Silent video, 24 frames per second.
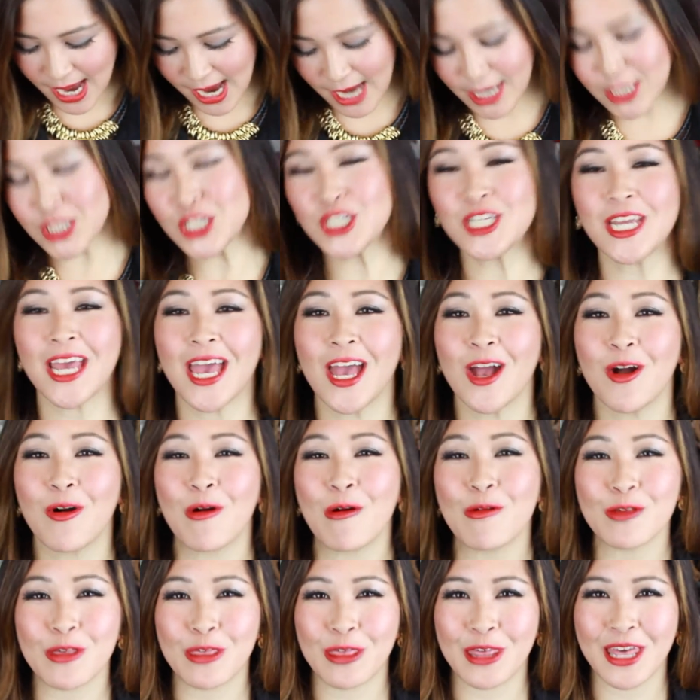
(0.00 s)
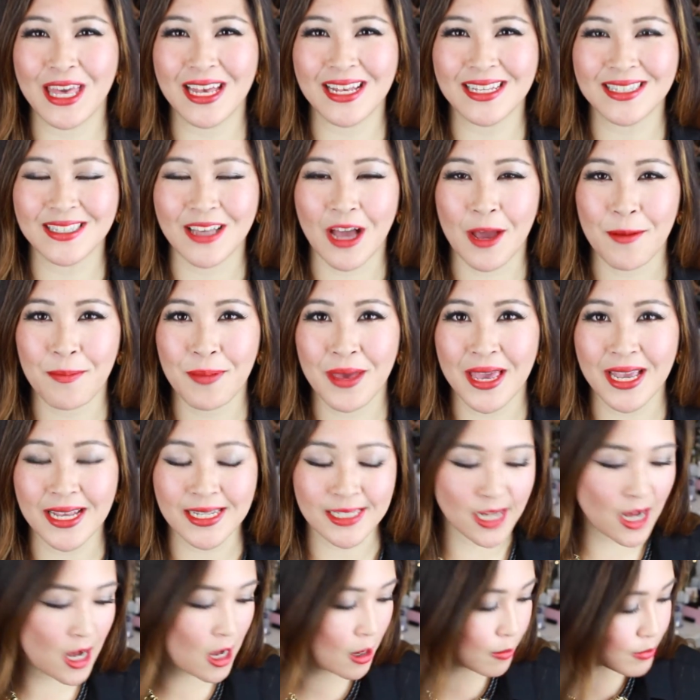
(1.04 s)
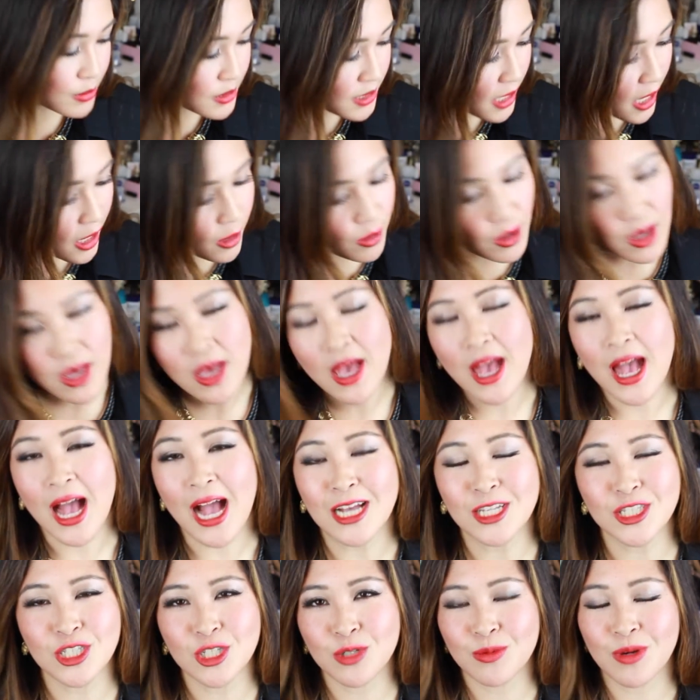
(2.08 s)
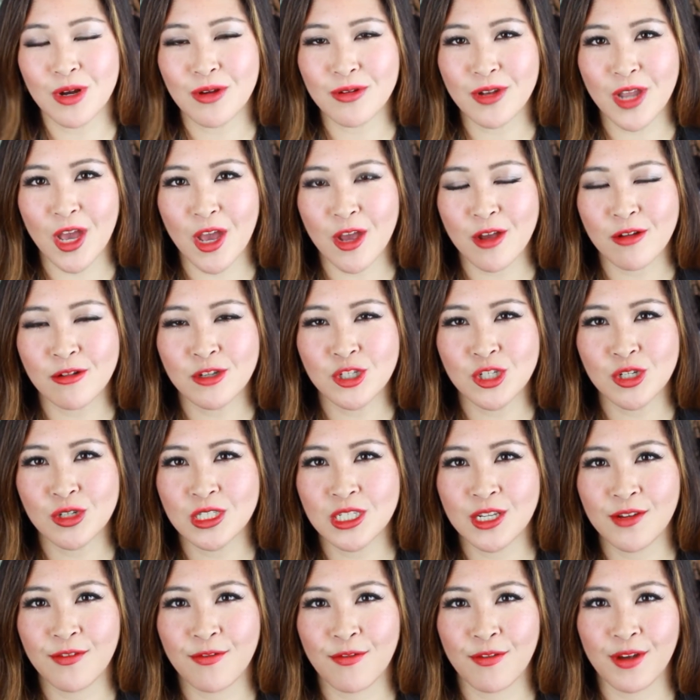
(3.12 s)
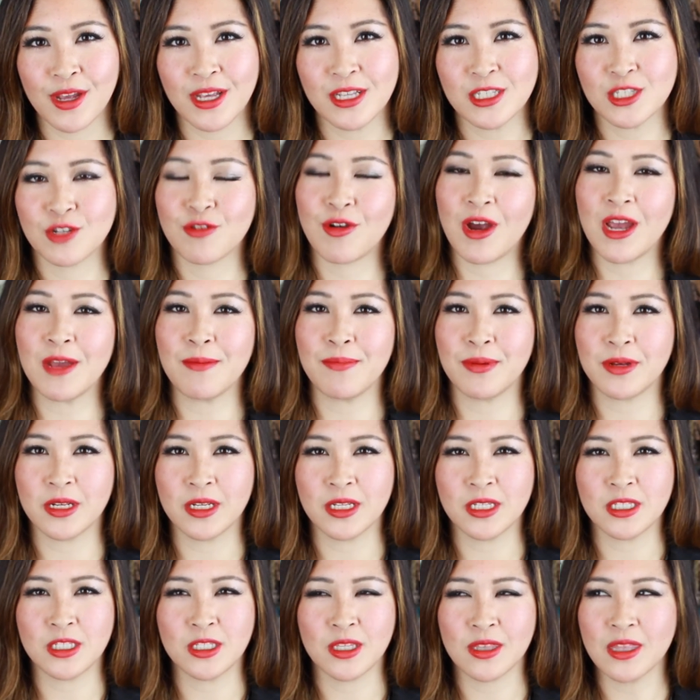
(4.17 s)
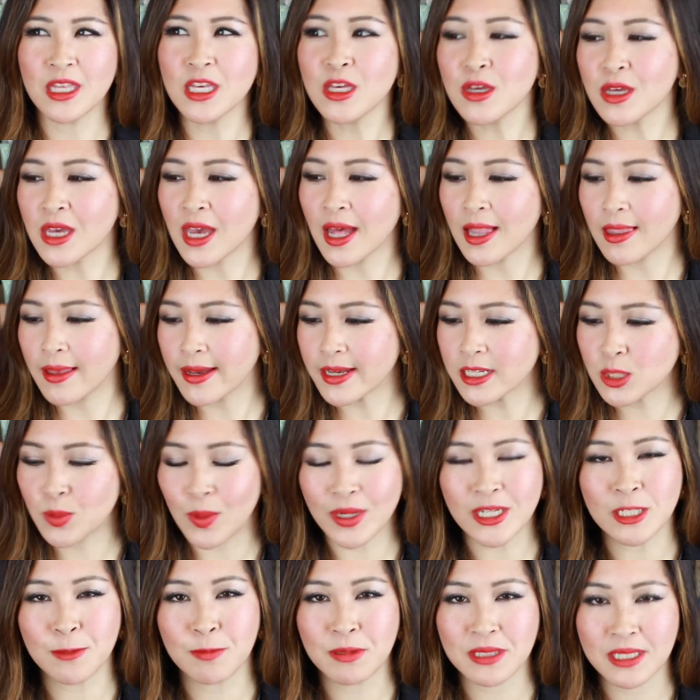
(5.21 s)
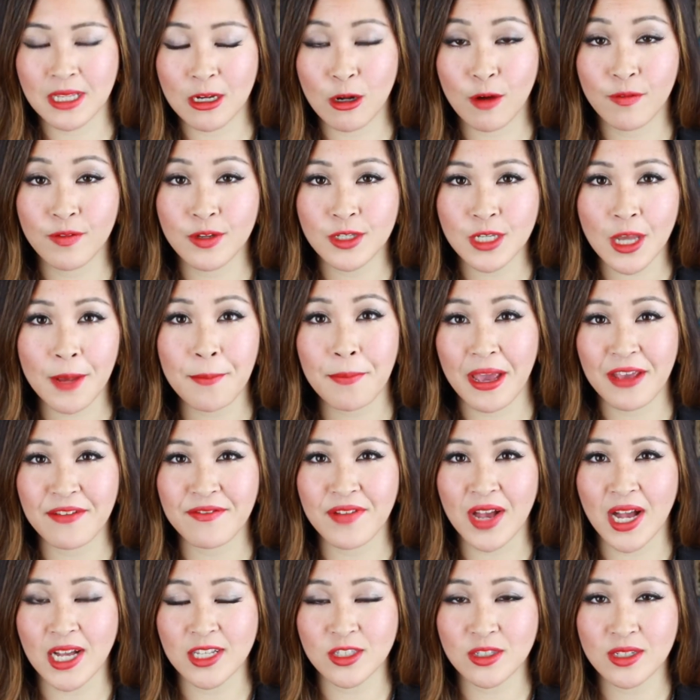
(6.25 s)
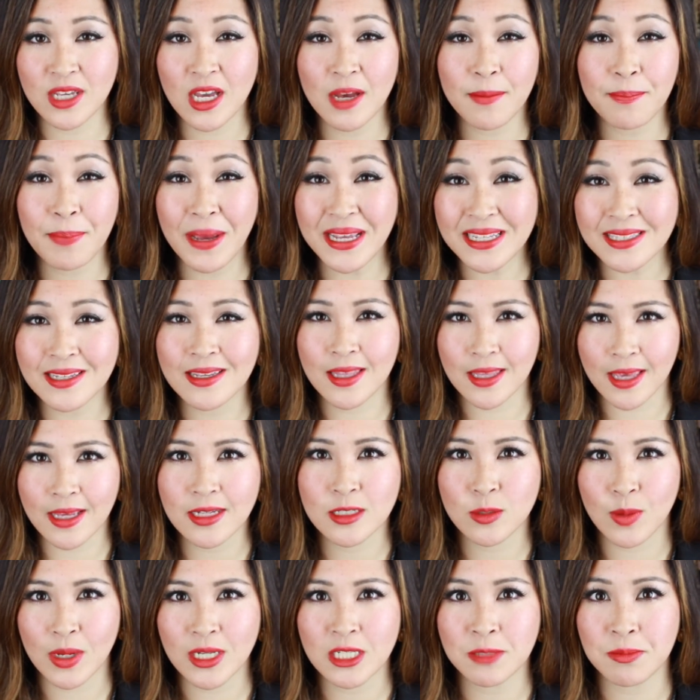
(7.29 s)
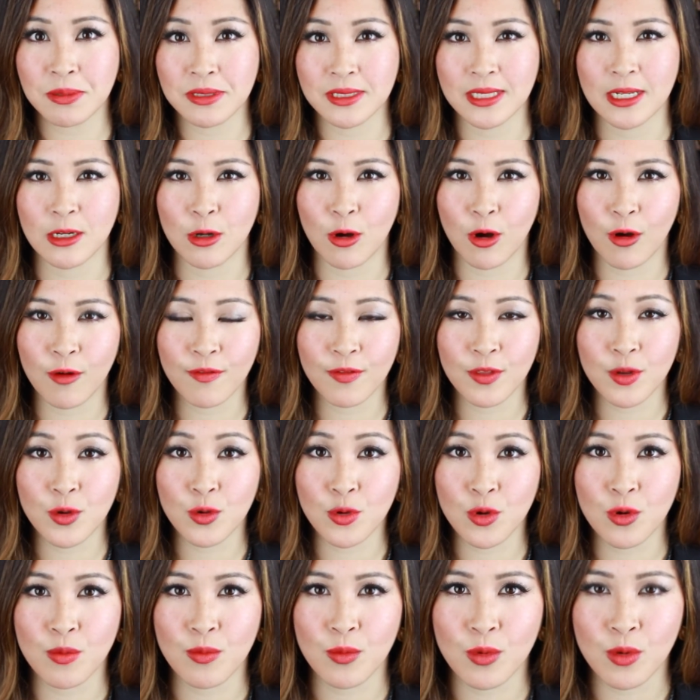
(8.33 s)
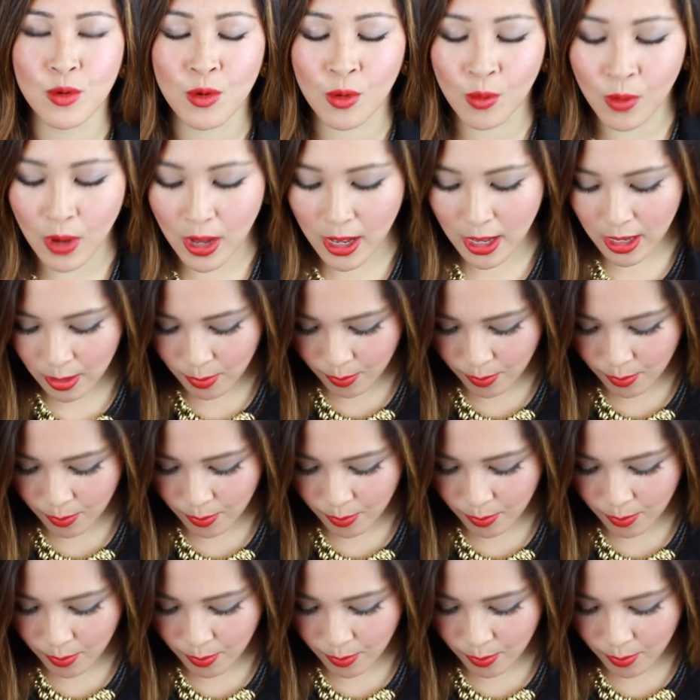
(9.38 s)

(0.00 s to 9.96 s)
and share all the things I picked up. So as you well know, duty free is great because I think you get like 20% off. You don't pay VAT, so you get basically 20% off the normal